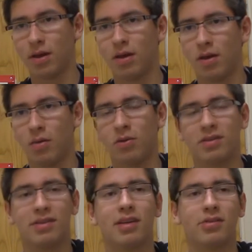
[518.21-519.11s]
Okay. Which
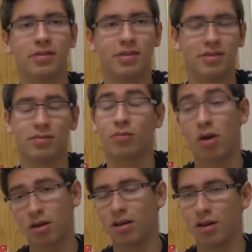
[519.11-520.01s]
is essentially just
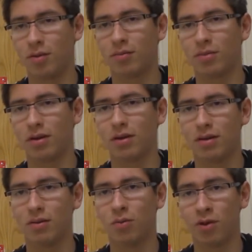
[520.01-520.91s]
rock climbing,
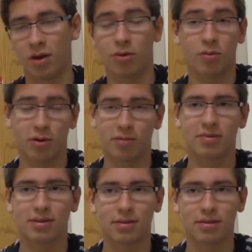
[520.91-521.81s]
but without the
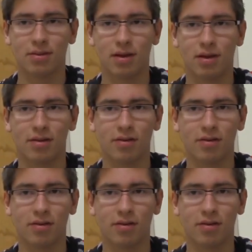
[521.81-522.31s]
ropes, right?